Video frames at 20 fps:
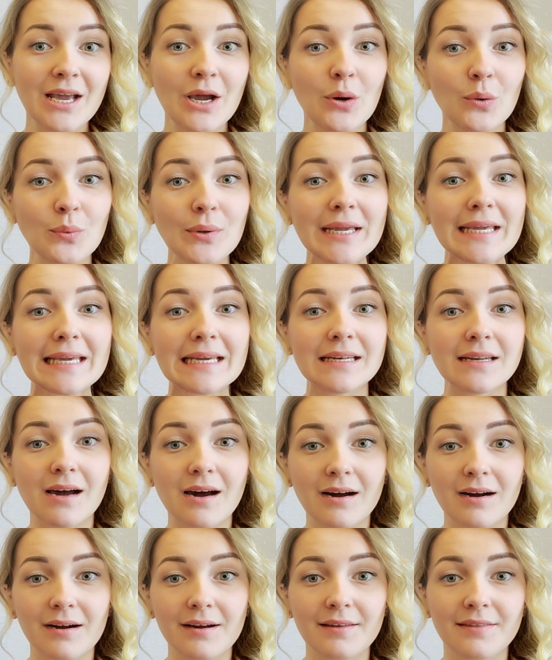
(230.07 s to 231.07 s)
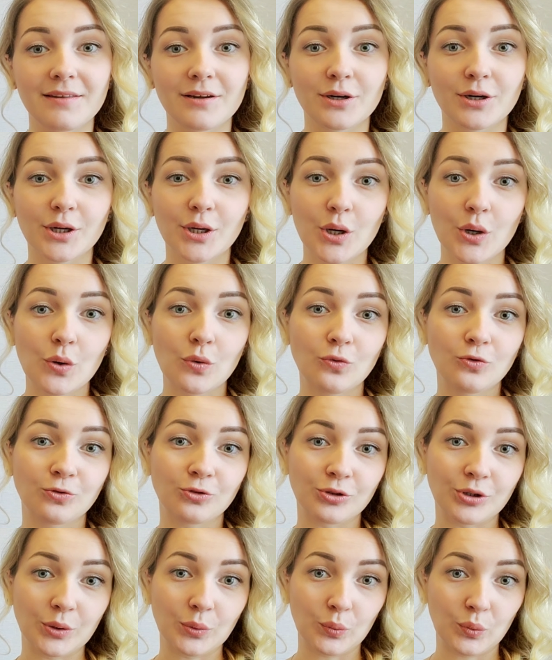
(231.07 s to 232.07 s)
We can either go
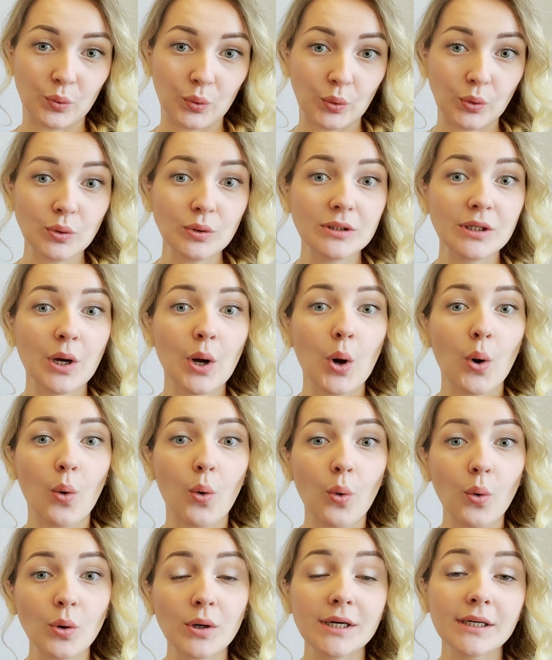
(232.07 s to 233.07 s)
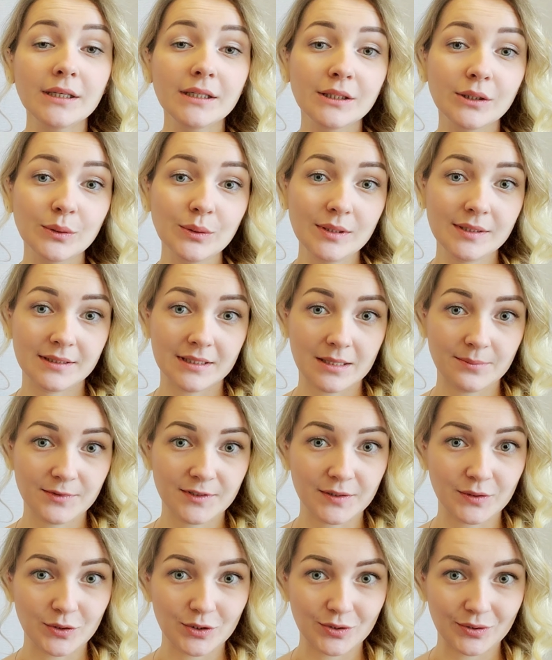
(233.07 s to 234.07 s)
for a walk or cook
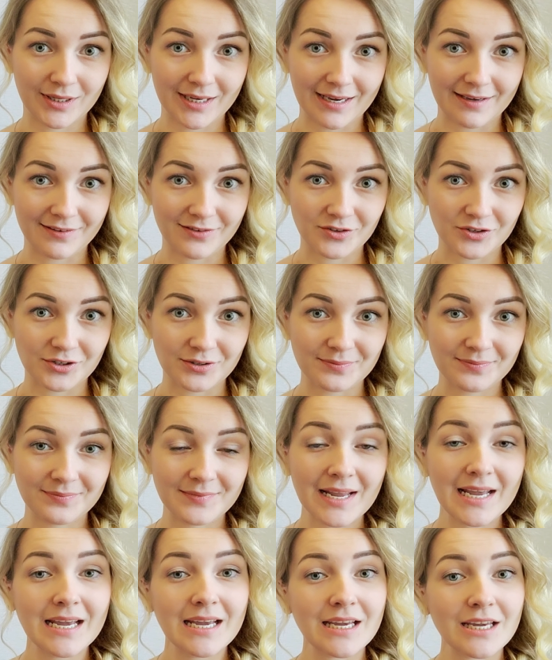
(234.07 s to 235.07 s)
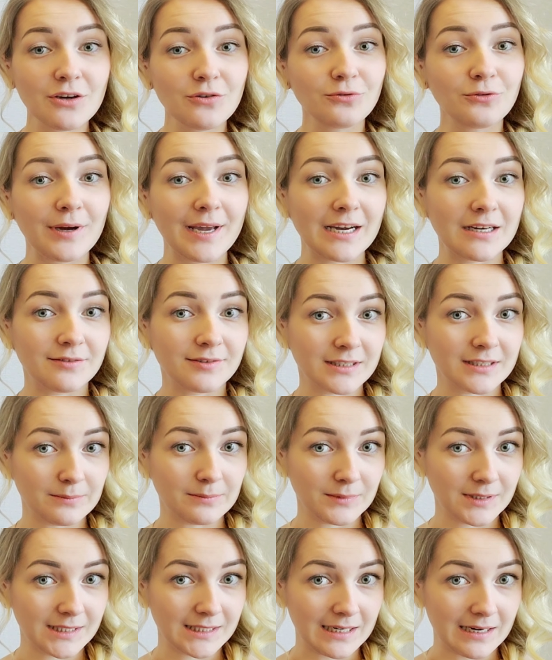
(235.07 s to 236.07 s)
something together. If we have
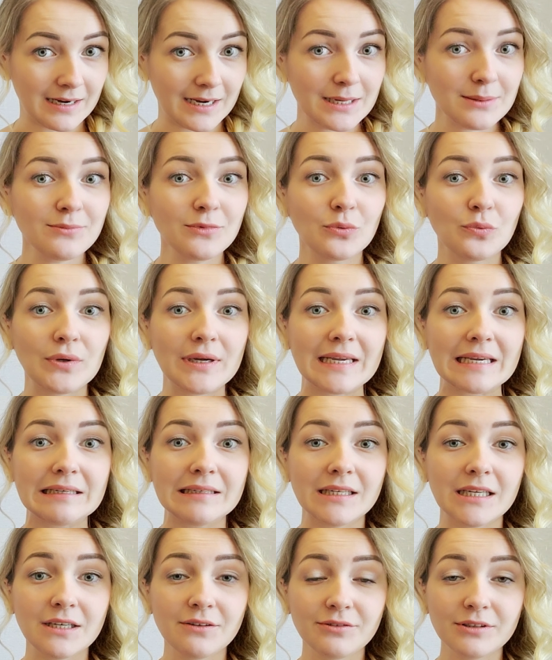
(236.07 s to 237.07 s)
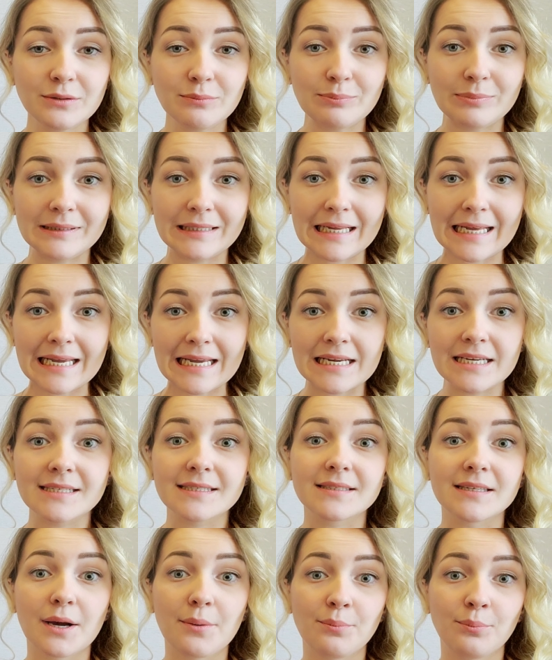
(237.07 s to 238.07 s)
some time, we can even play
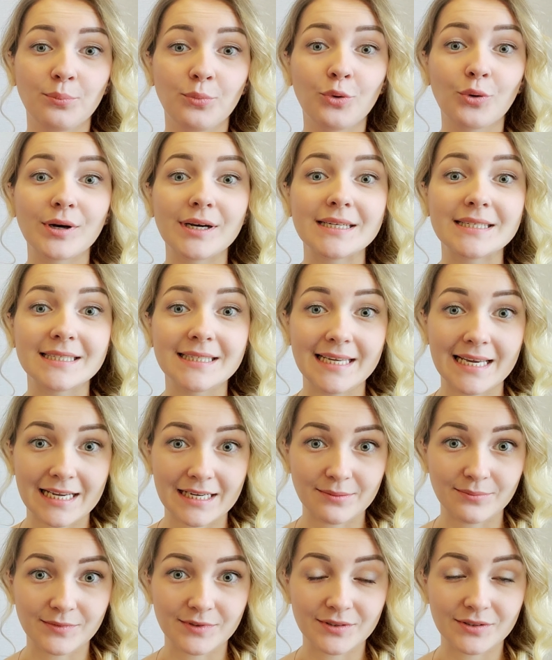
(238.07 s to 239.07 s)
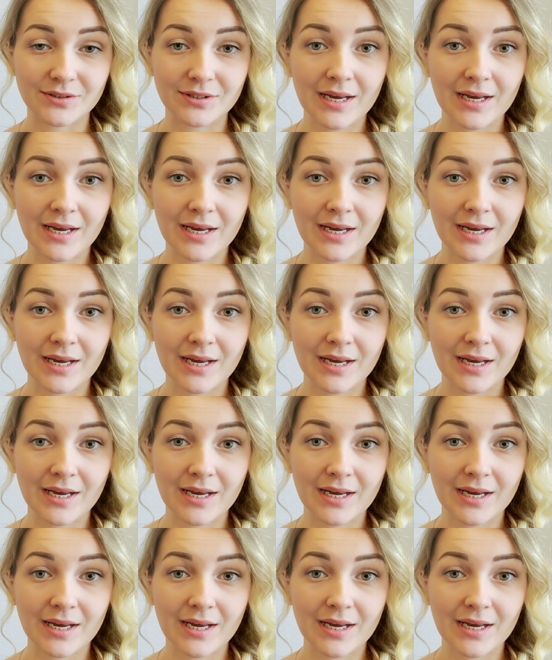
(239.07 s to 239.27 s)
some board games.